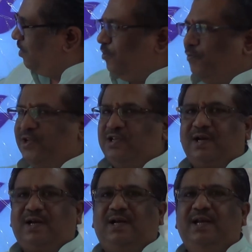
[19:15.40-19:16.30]
which
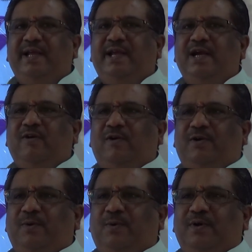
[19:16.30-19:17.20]
are clinging on
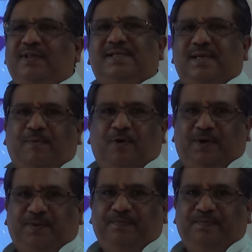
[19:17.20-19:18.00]
to the support.